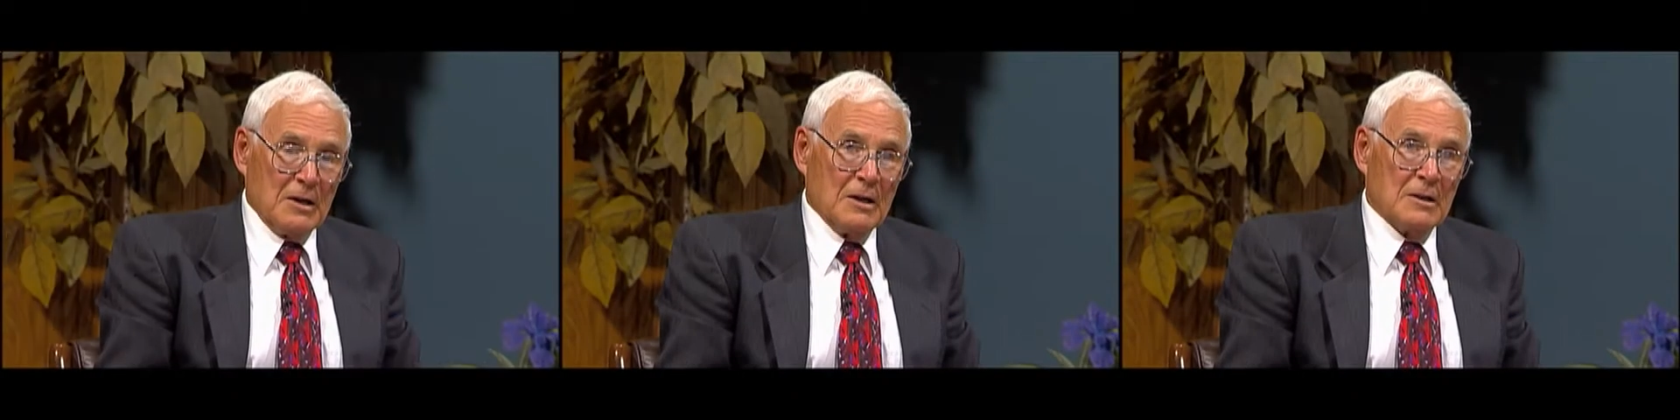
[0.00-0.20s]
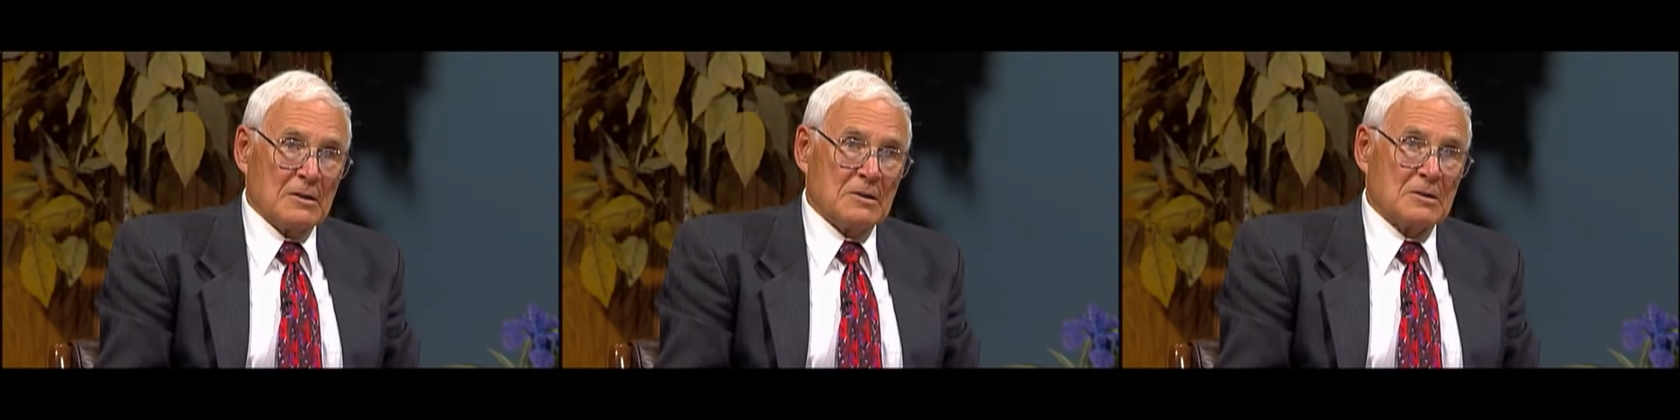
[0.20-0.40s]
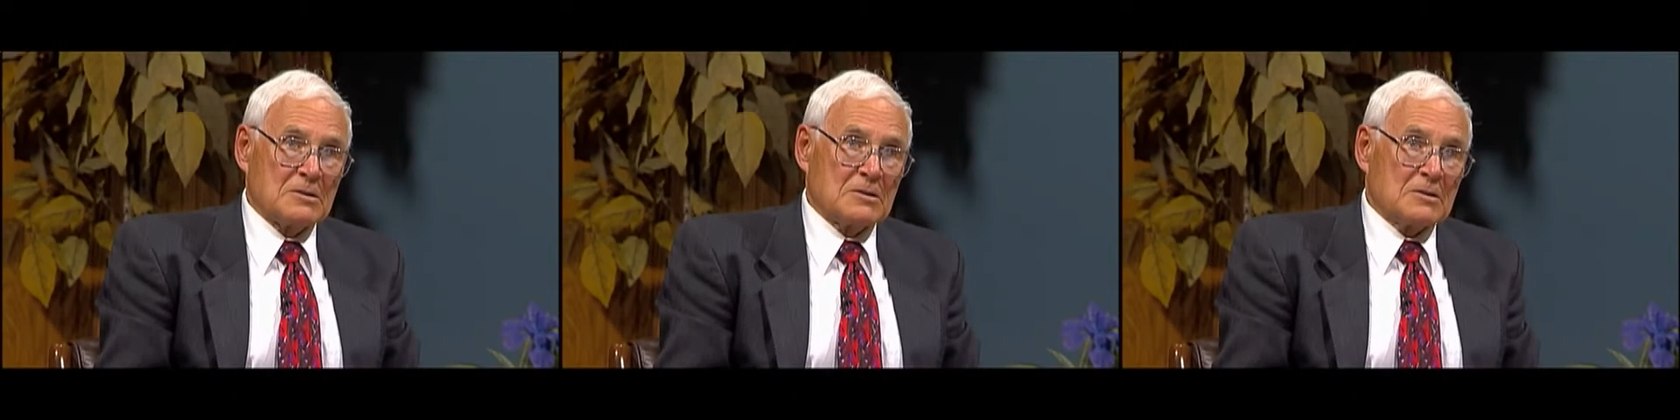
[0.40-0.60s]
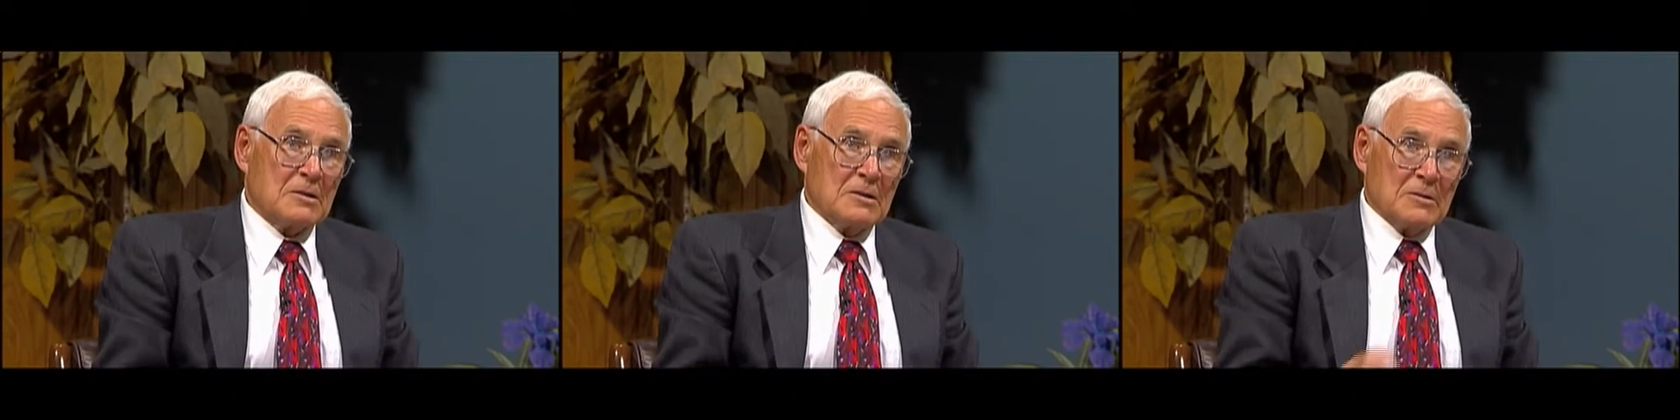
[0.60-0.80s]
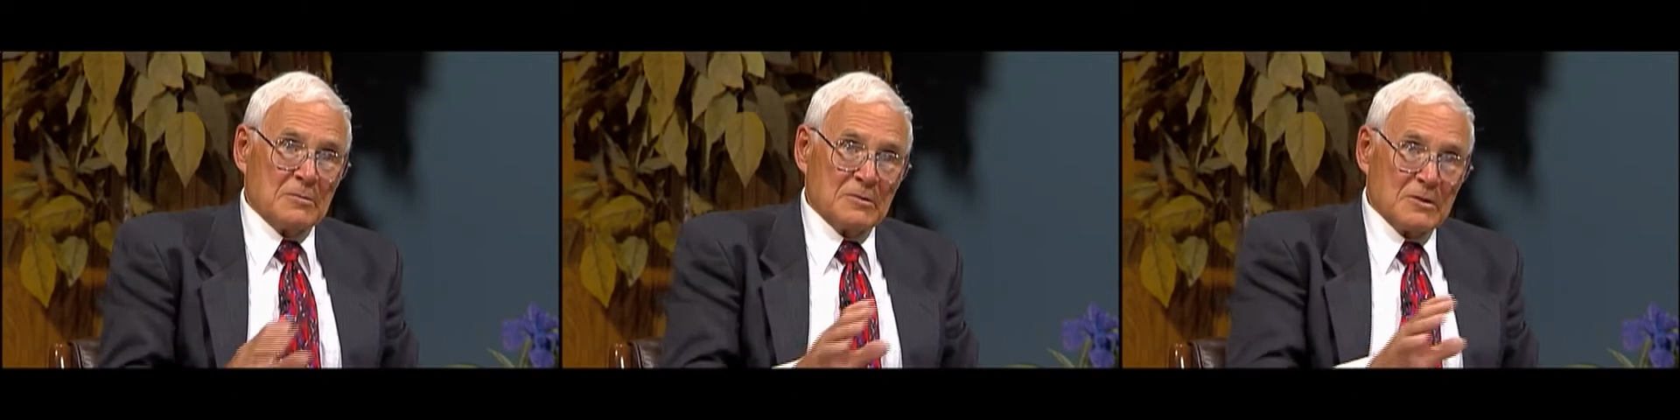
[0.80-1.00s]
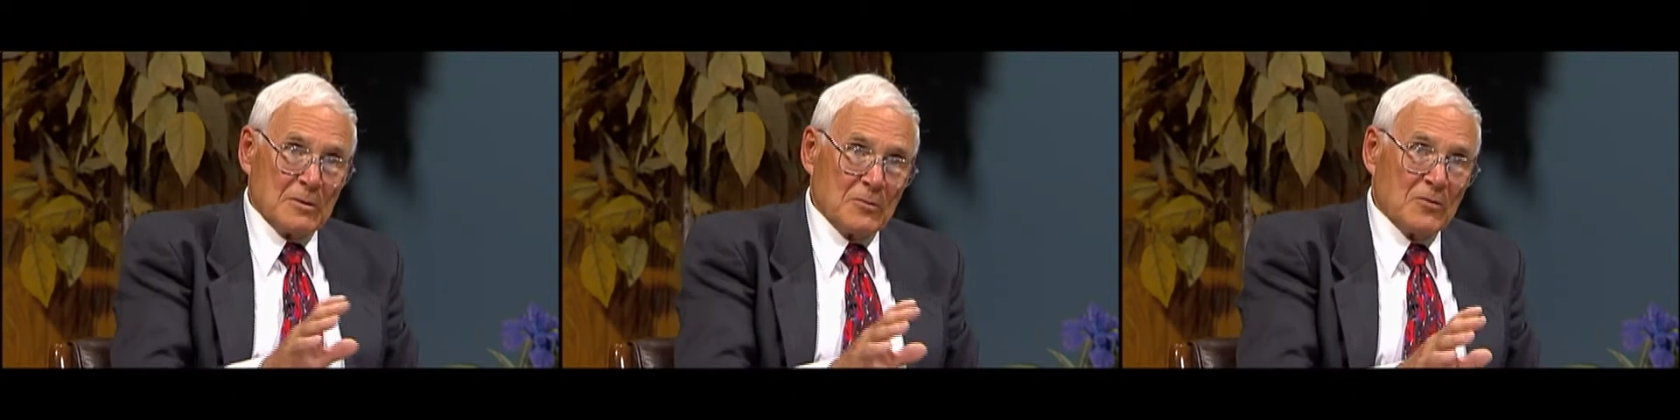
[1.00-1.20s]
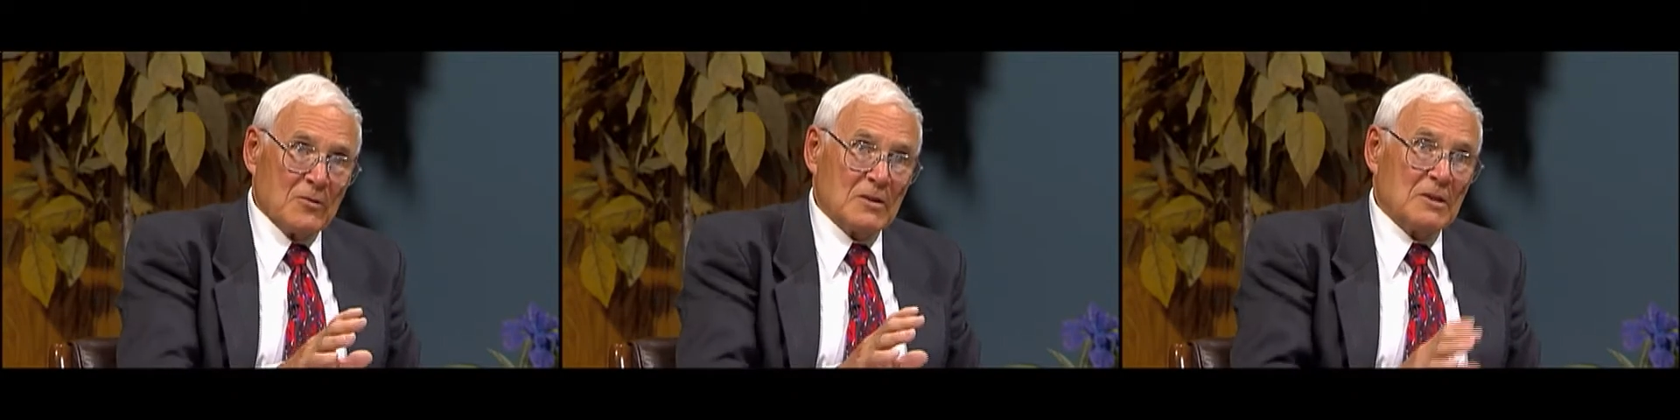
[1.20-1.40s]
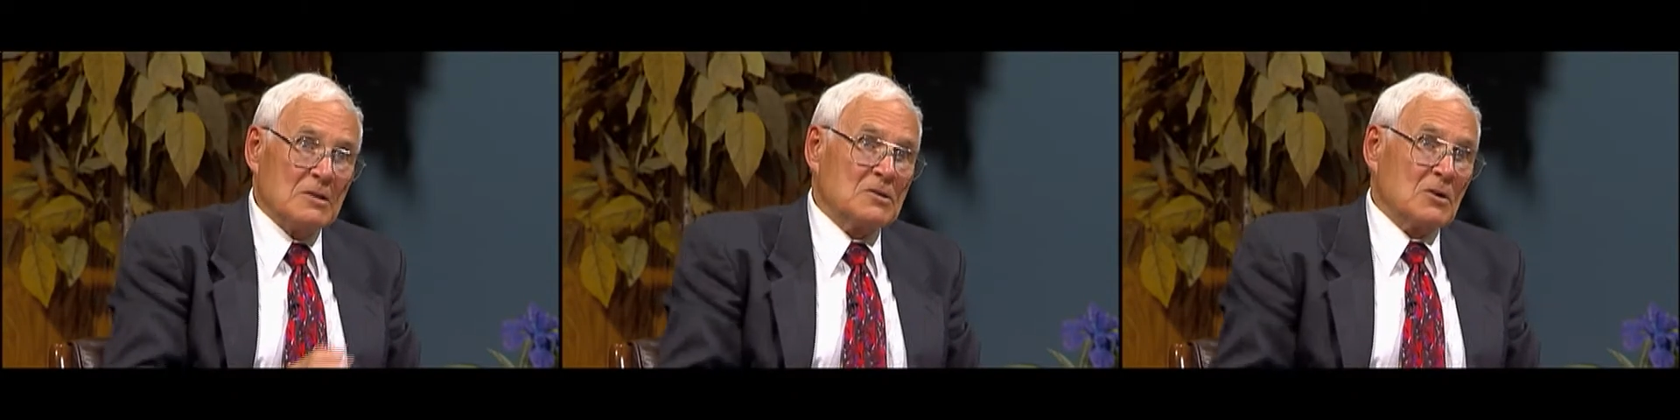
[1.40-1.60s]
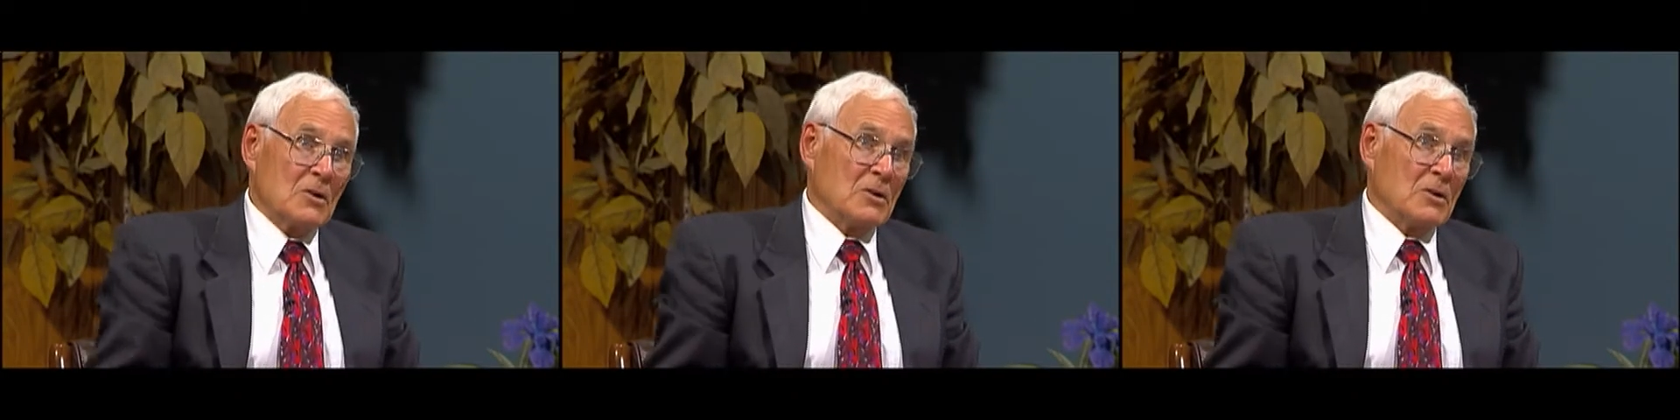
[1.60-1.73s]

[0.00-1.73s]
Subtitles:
And some of these